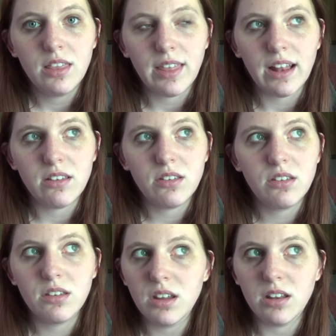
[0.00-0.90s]

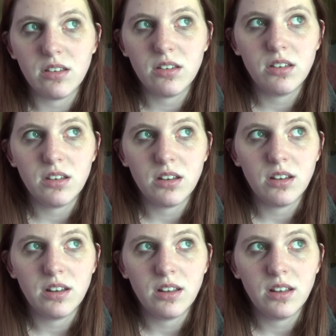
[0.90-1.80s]
It's
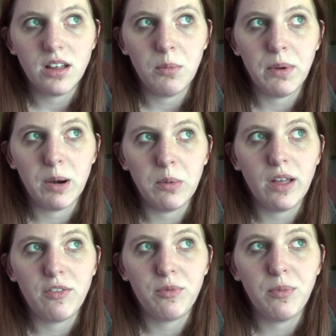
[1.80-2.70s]
unbearable.
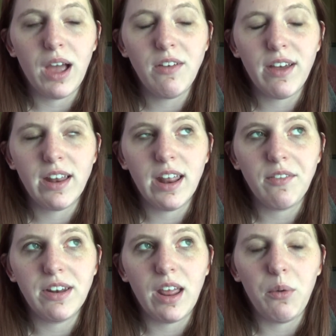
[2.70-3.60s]
I've had
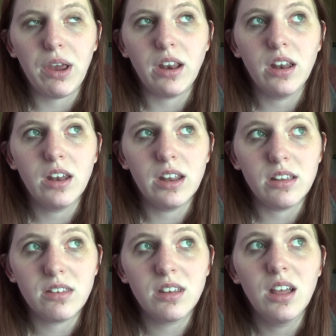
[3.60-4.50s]
everyday
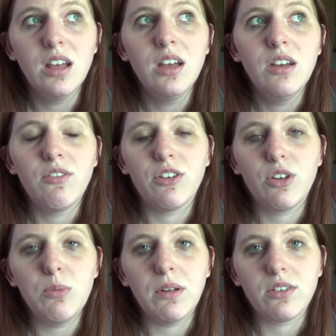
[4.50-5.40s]
weakness for
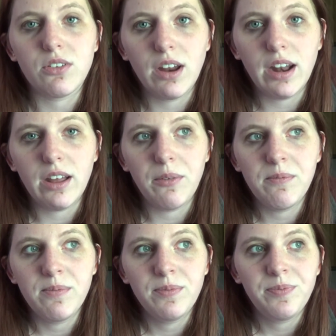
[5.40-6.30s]
2 months straight now,
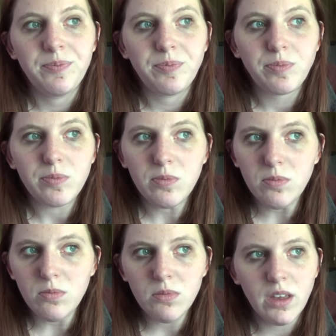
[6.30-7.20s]

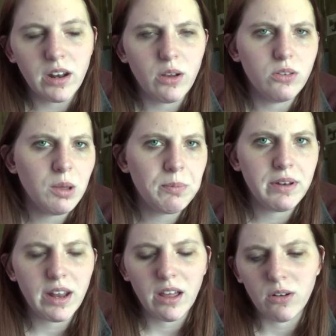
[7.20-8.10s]
and it goes up
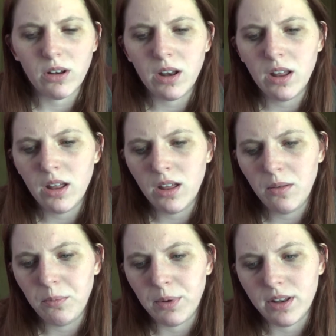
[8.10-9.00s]
and down,
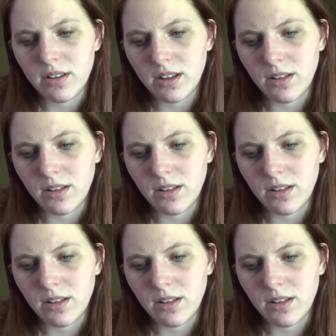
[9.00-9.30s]
but